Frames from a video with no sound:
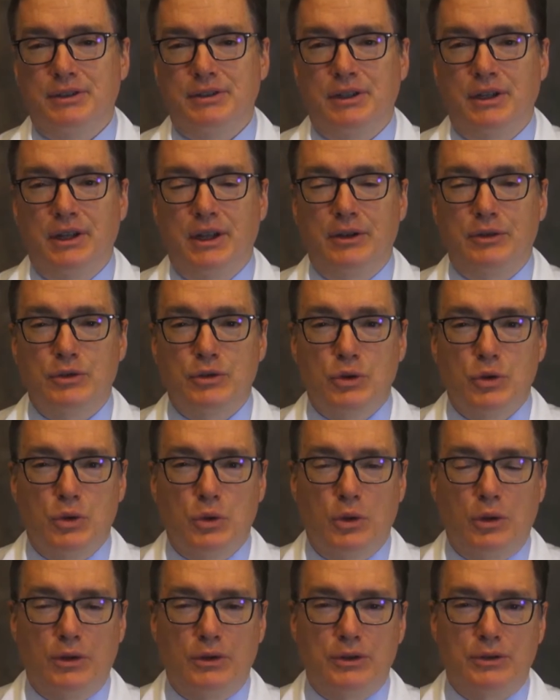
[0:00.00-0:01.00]
another
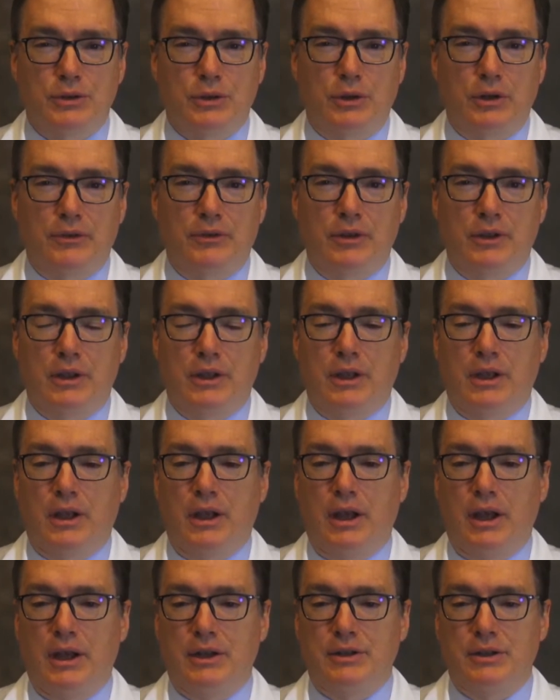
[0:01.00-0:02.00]
tool to sort of
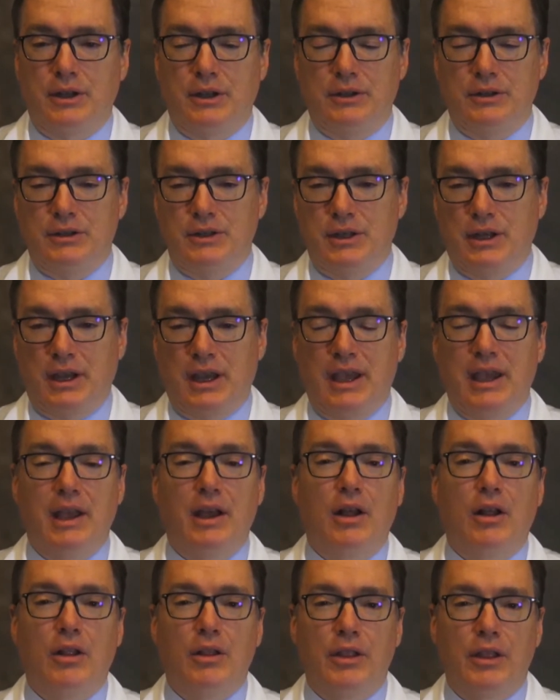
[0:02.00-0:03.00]
to
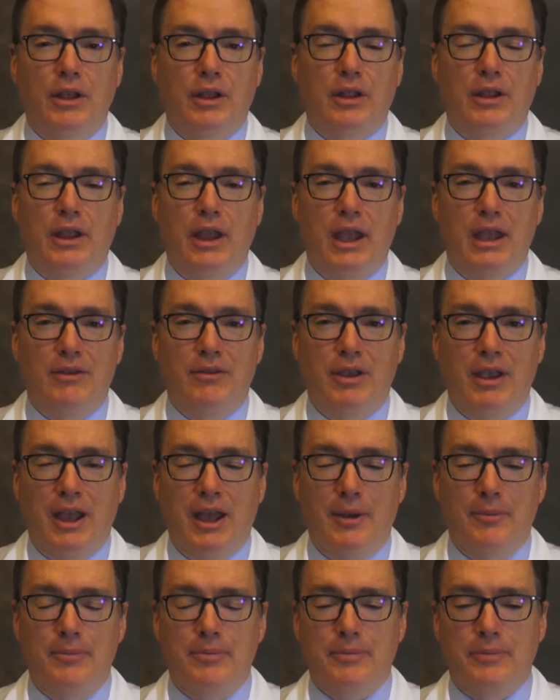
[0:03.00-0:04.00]
kill the
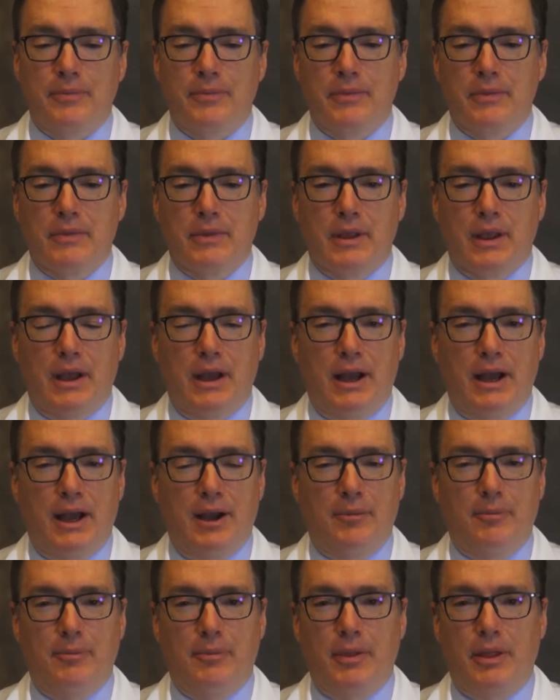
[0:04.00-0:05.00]
AVM.
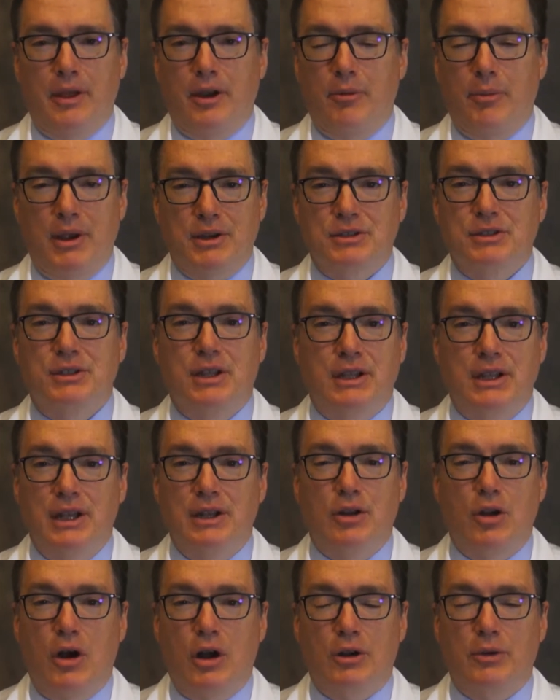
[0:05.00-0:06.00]
There are patients that need
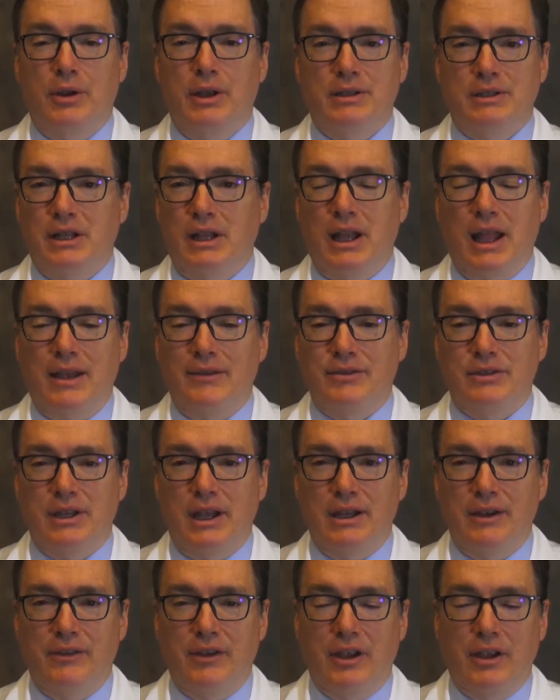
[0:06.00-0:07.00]
cautery. It's a
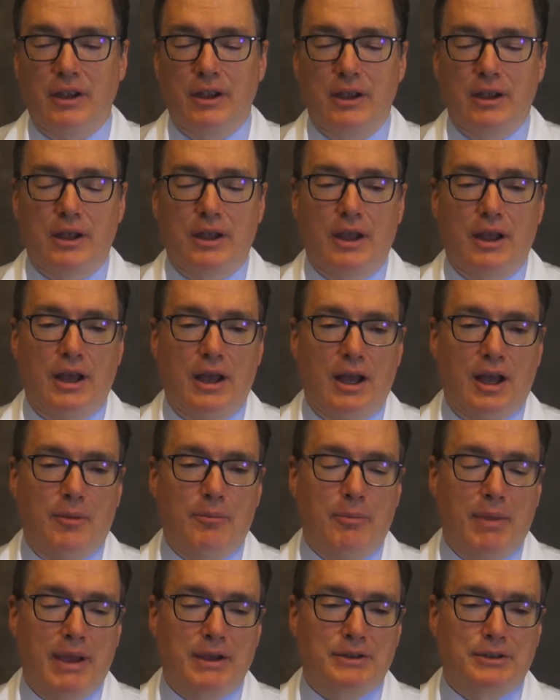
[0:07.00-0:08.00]
life-saving
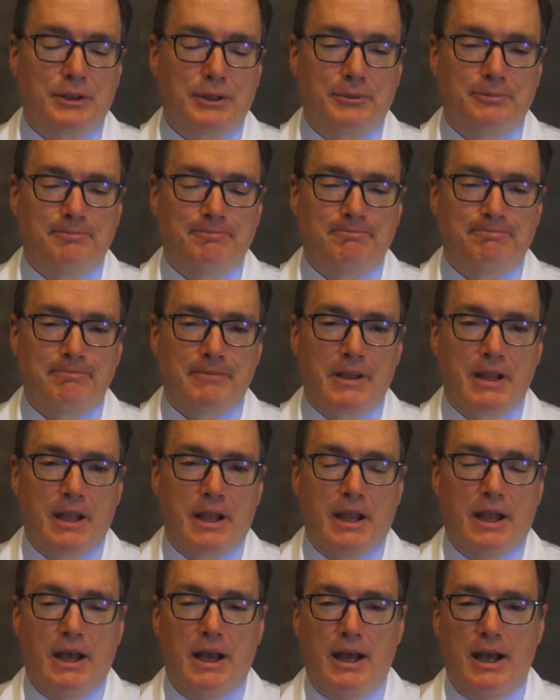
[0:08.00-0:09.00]
measure.
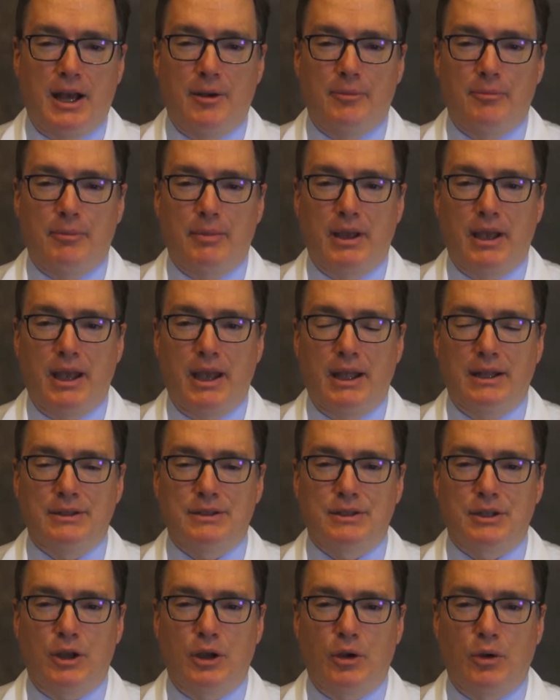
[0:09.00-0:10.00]
And
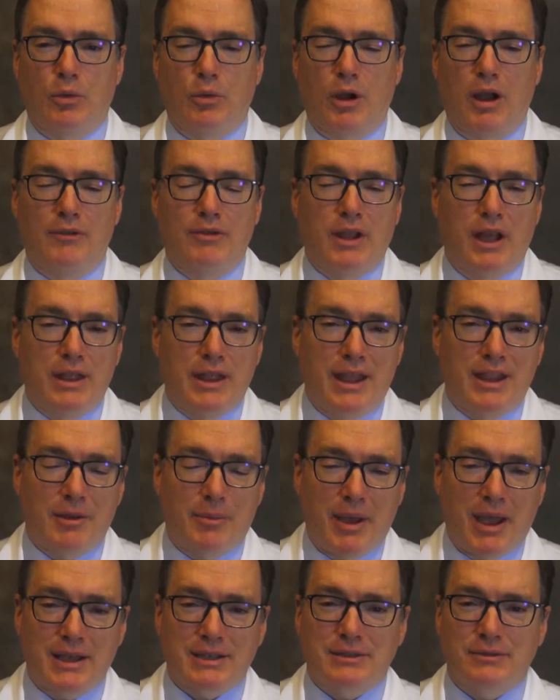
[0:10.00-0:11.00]
so I've done that in the
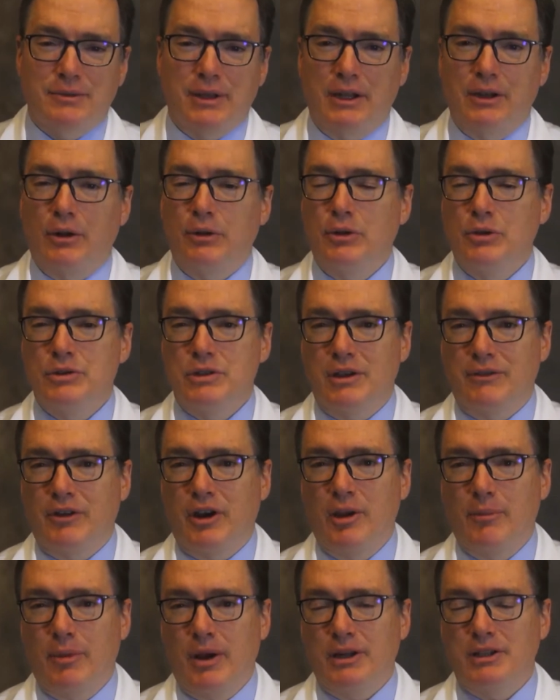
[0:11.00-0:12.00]
past. I don't use it
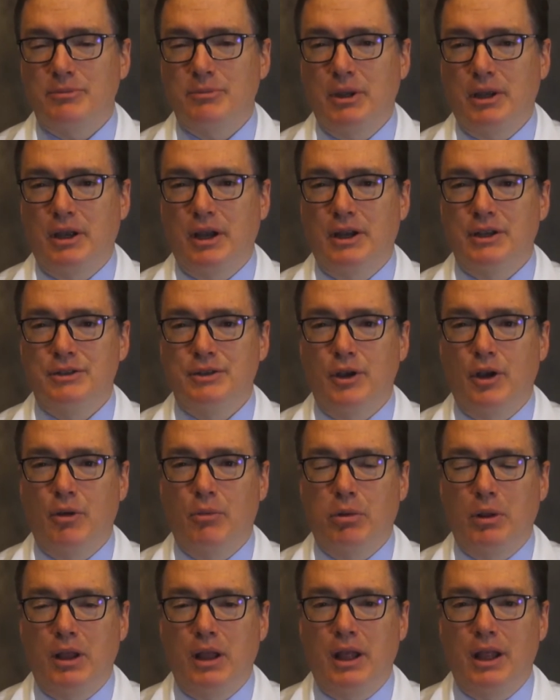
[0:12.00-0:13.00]
very much because
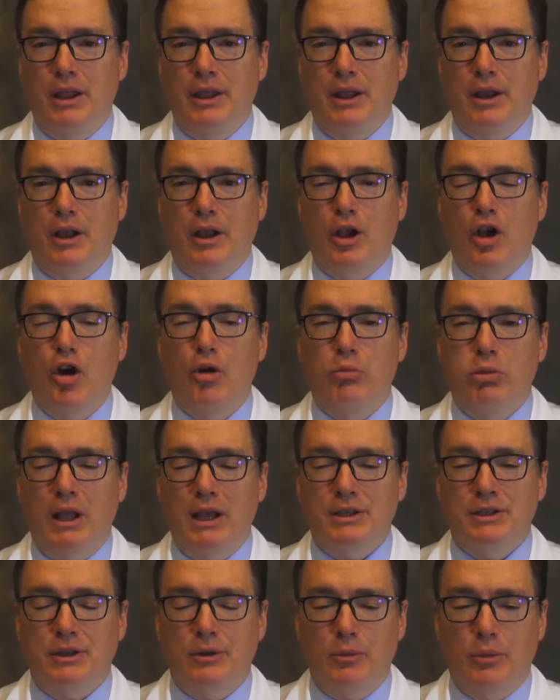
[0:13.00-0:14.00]
the
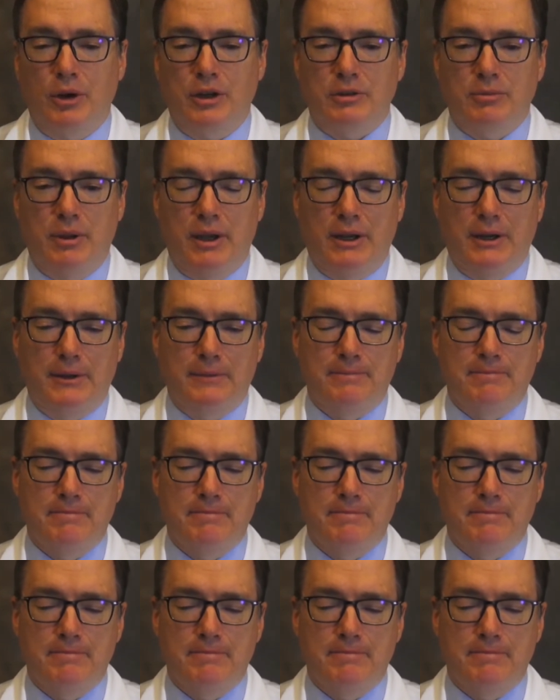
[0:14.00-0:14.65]
coblation works better.